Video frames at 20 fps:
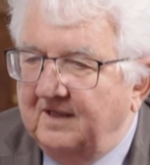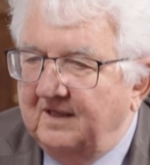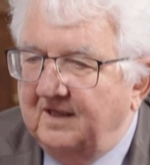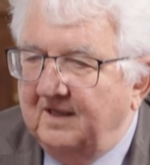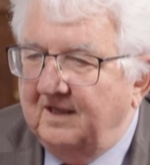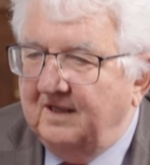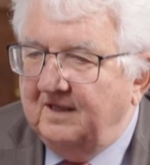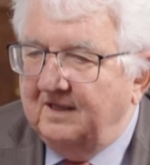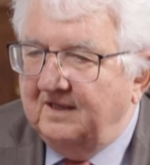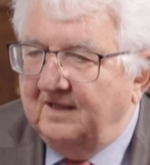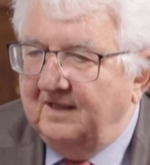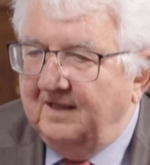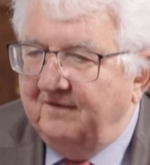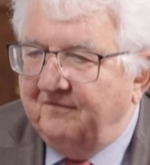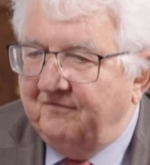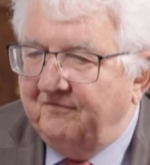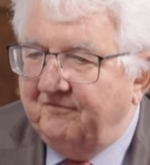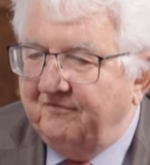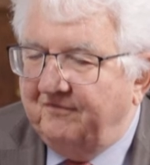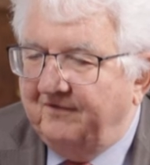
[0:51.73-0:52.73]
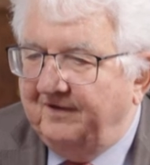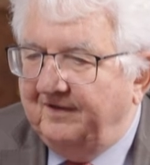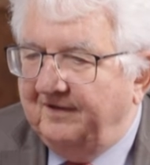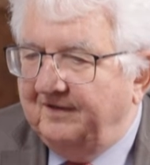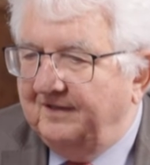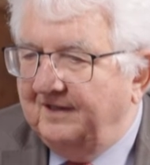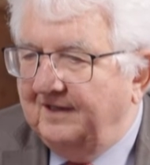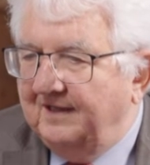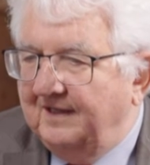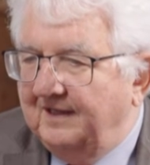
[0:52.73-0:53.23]
If
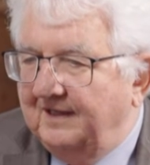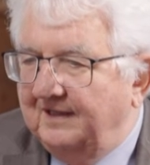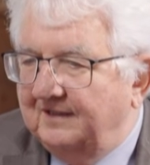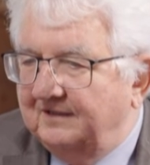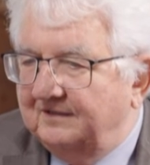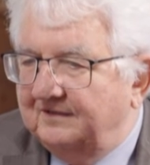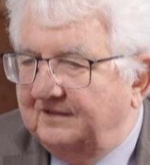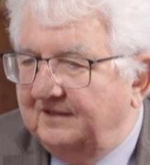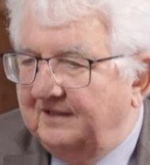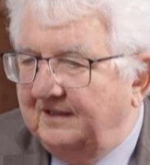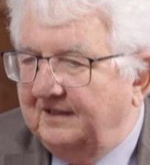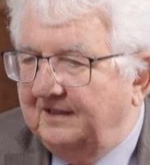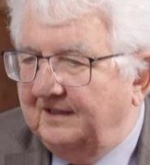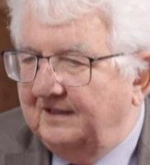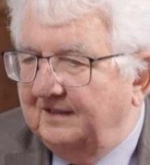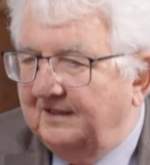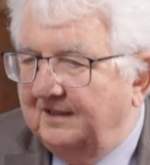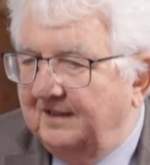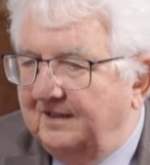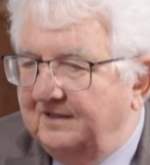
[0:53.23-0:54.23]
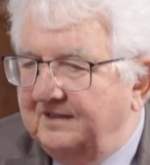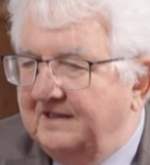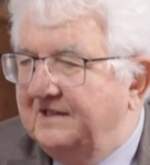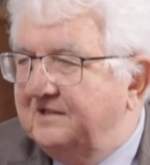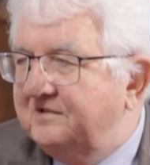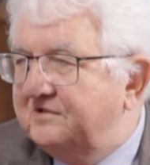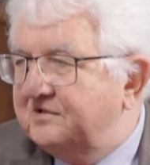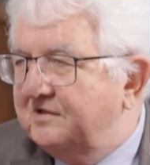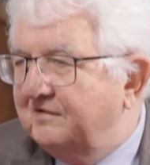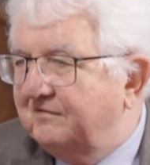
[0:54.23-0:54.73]
the
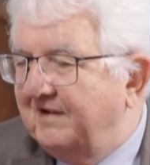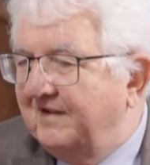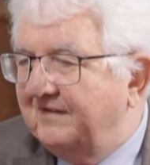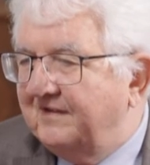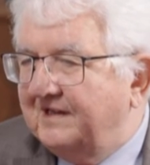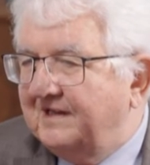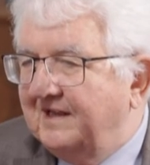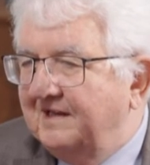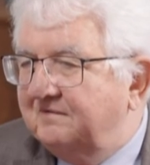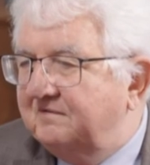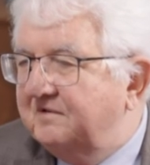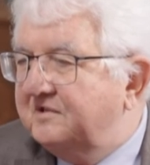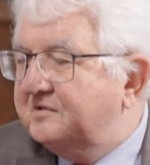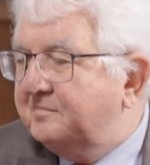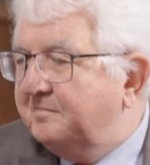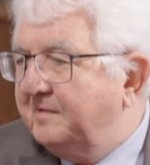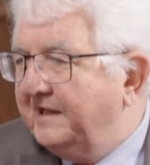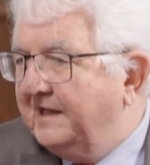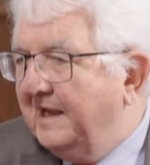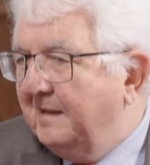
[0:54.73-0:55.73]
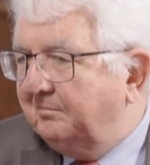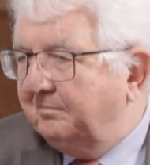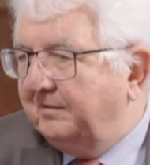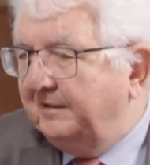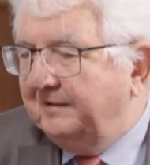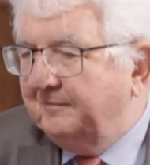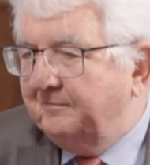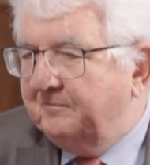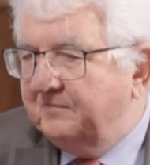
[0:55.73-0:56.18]
needs of other countries pick up,